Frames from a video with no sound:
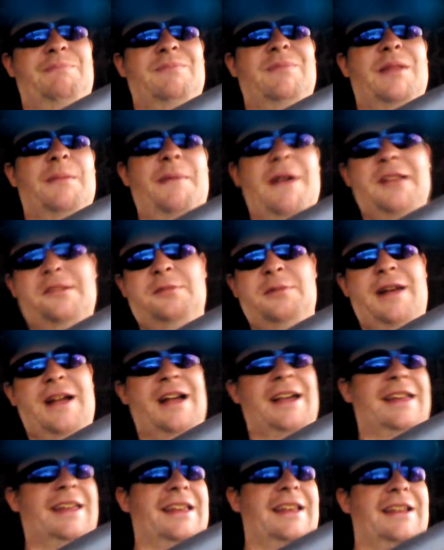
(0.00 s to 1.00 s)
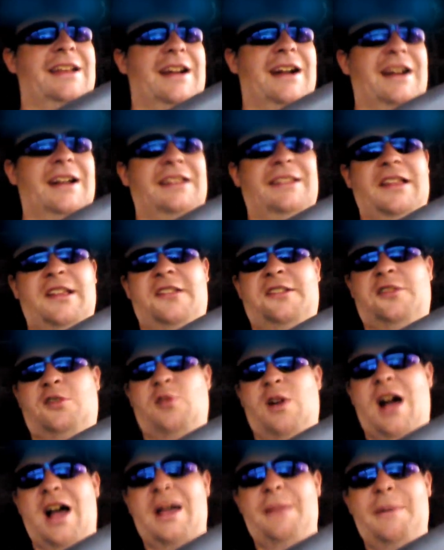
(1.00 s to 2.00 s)
the best way I can
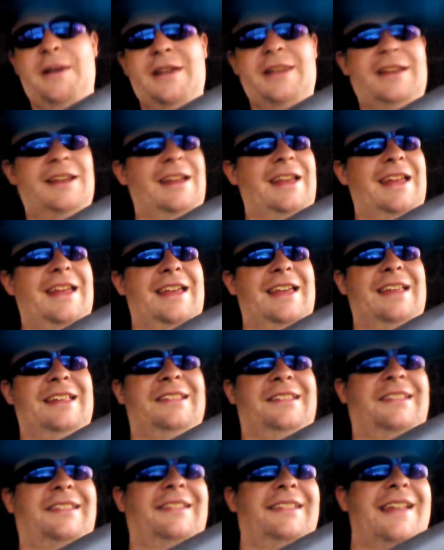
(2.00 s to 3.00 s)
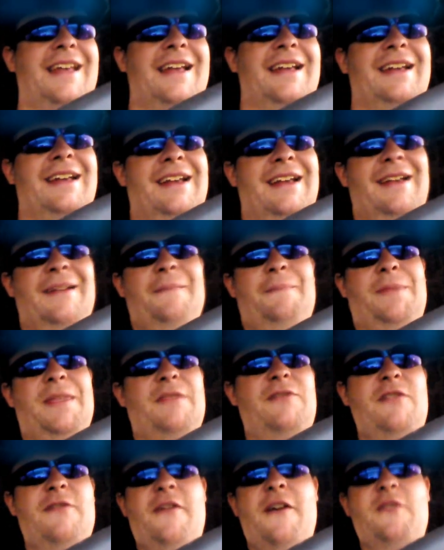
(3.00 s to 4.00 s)
describe it is
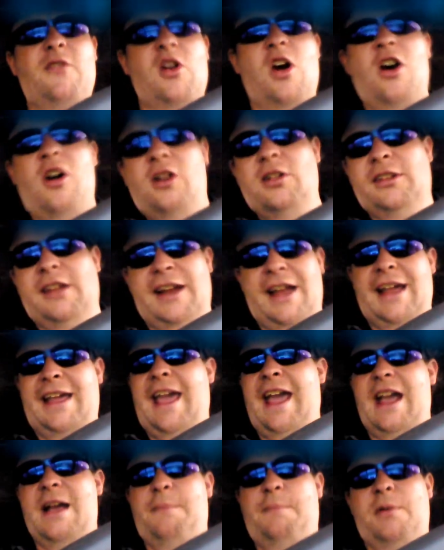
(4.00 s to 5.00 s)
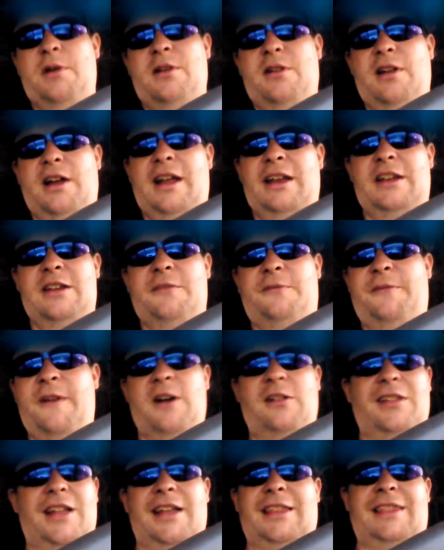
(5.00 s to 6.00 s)
if you've ever hauled like a camper and you
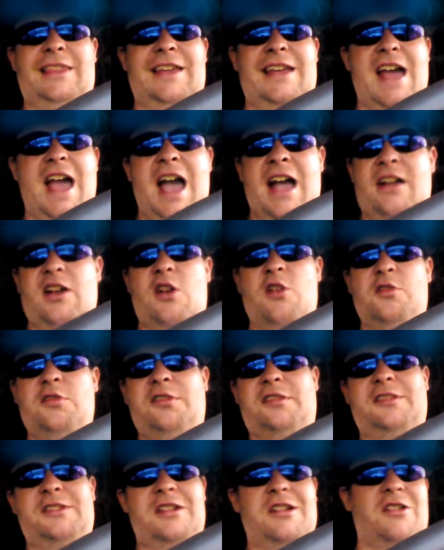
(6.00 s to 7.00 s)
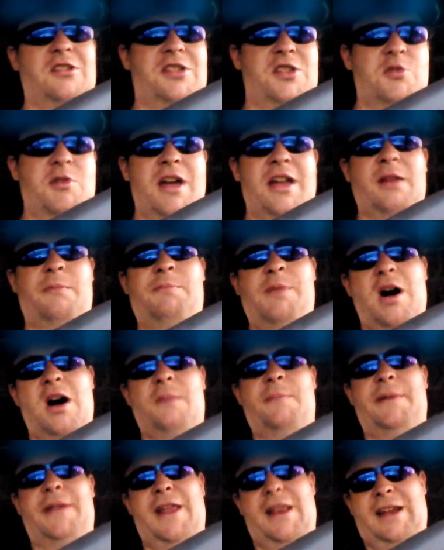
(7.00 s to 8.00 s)
felt like the echoes. You know, you hit a
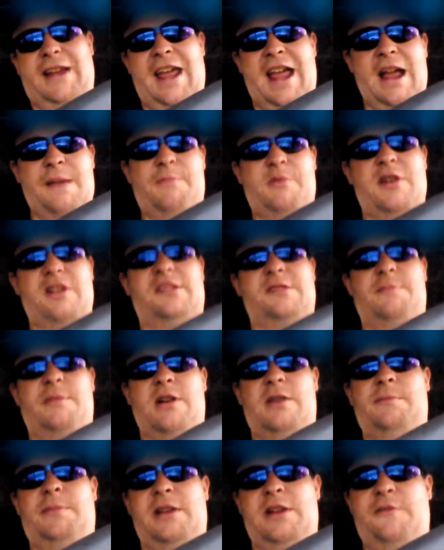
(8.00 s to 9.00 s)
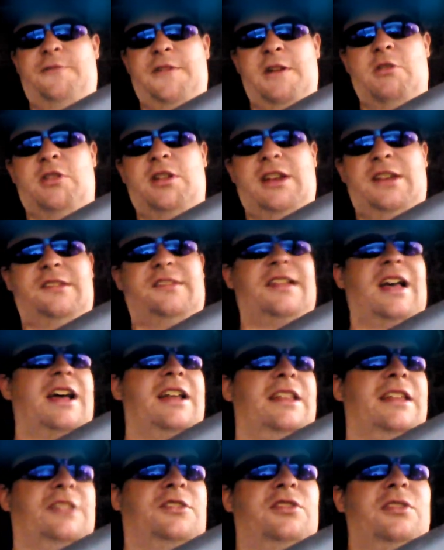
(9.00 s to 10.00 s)
bump and then the camper hits a bump and you feel it
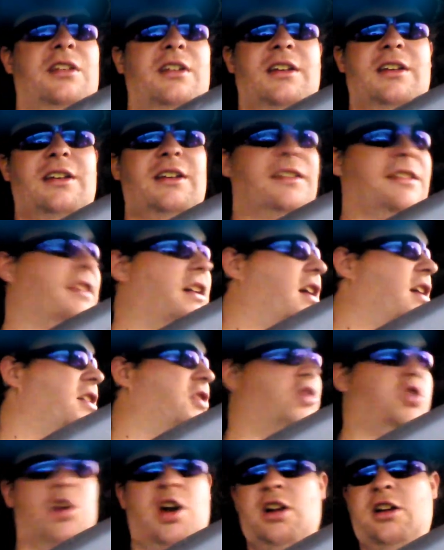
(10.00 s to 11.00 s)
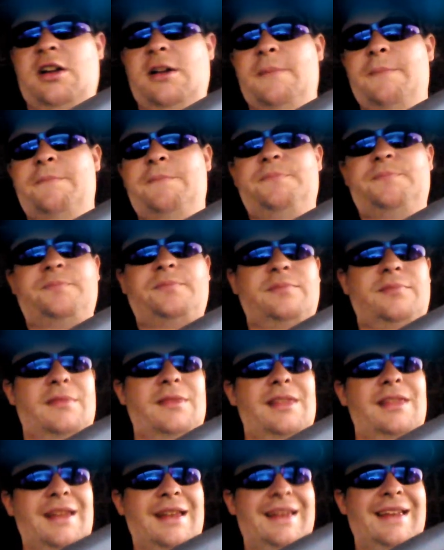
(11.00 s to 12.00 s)
inside the truck.
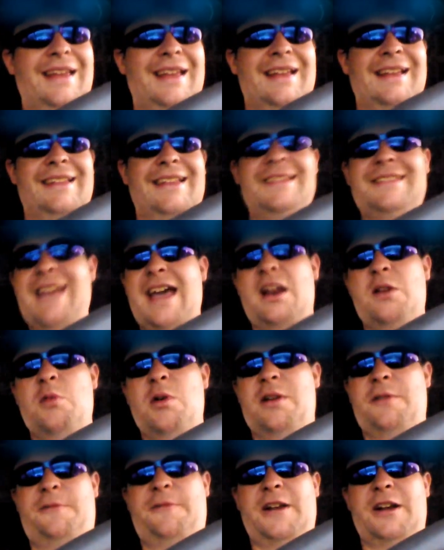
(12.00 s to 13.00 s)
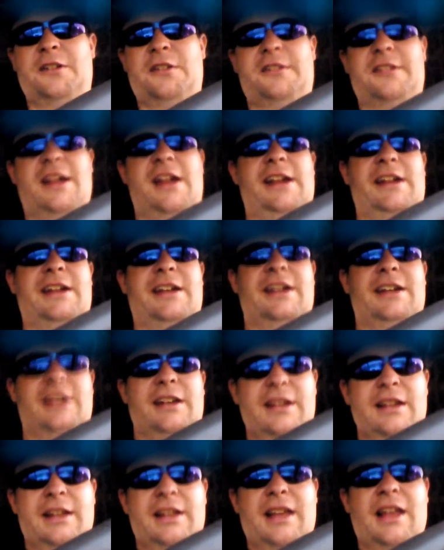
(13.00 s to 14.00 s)
That's kind of what it feels like.
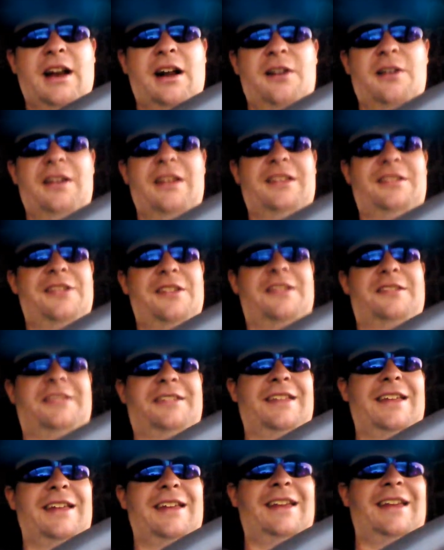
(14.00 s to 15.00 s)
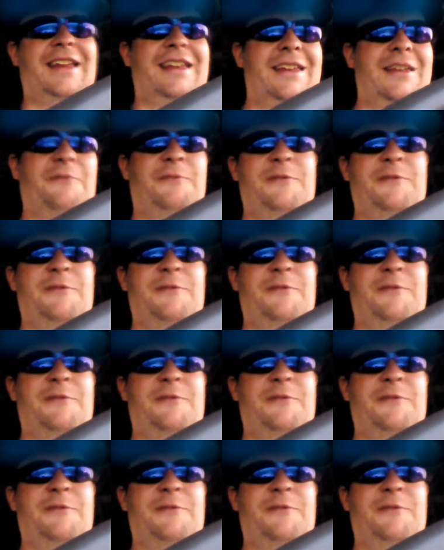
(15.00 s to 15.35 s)
You know, you